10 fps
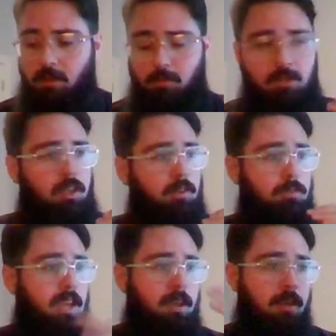tell them,
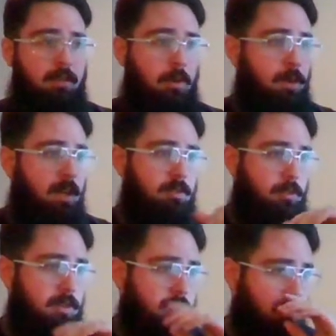hey, go ahead and
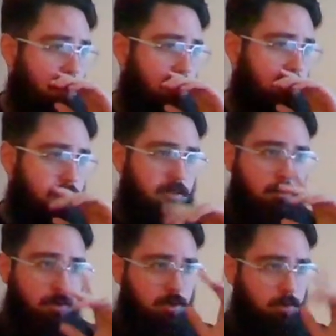create your characters
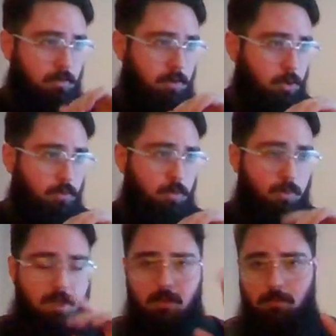and we'll just review them when
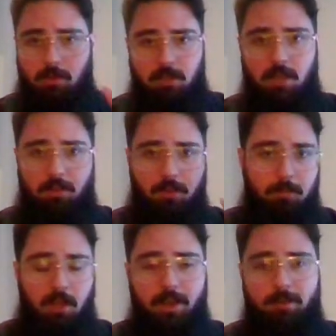we get together and
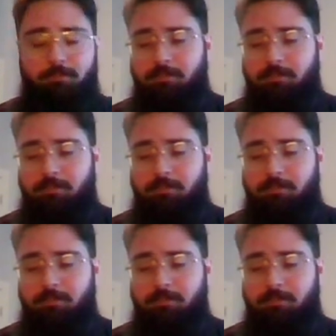play.